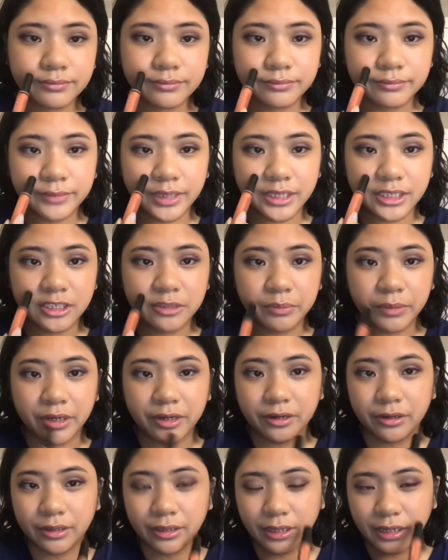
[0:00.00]
nice
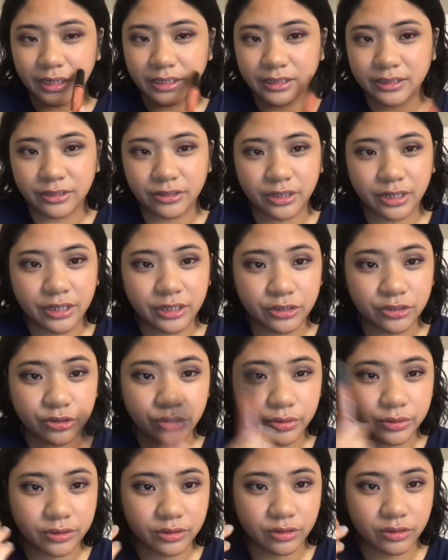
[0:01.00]
smile lines are kind of
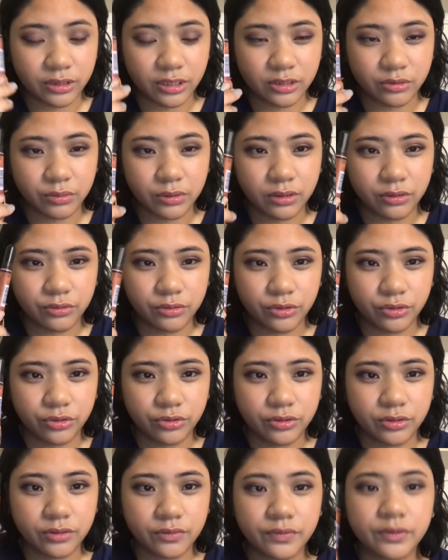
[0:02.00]
showing, so that's what I'll
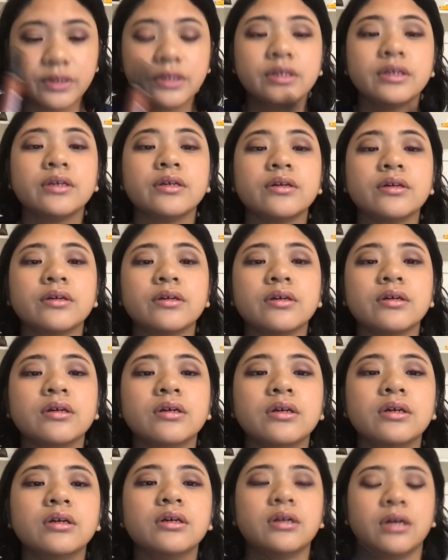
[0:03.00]
use for here.
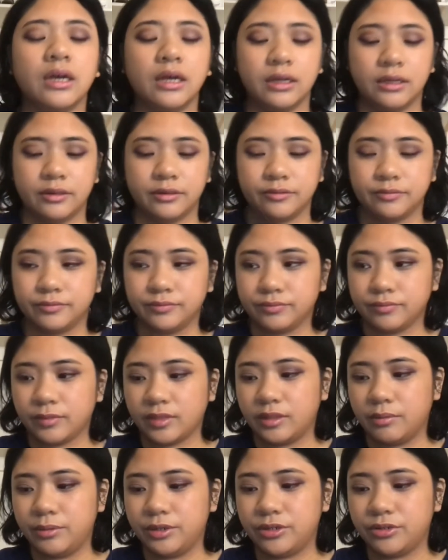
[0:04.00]
Let
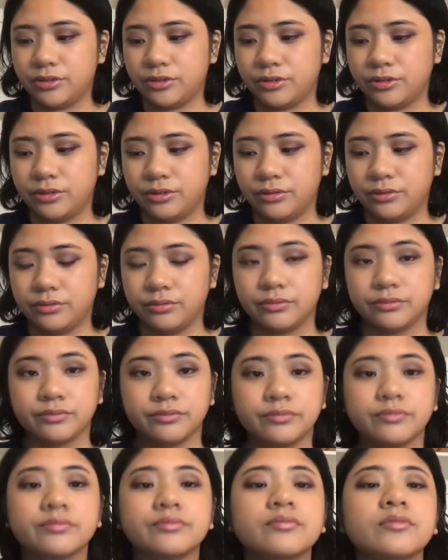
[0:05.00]
me show you
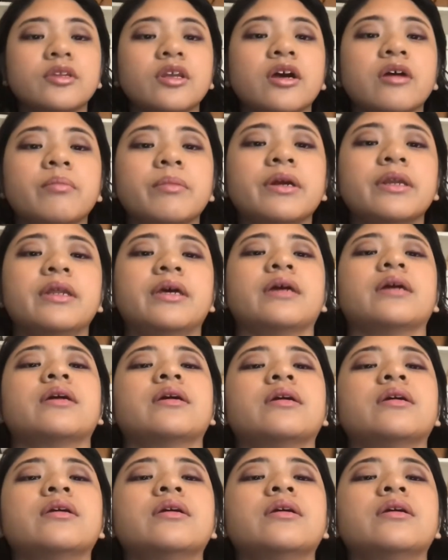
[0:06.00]
on my neck.